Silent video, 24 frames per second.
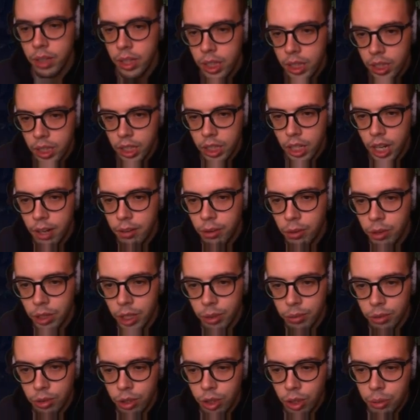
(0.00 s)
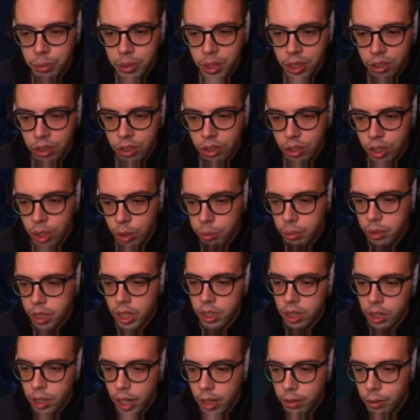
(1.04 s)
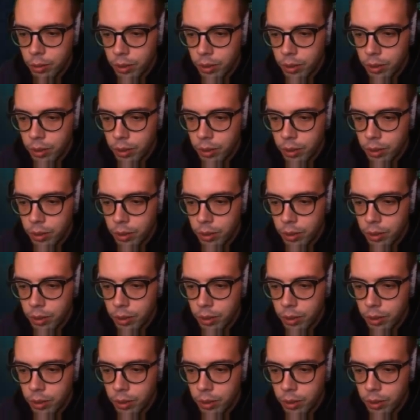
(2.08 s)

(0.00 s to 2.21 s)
everyone comes top, but there's just no pressure. Everyone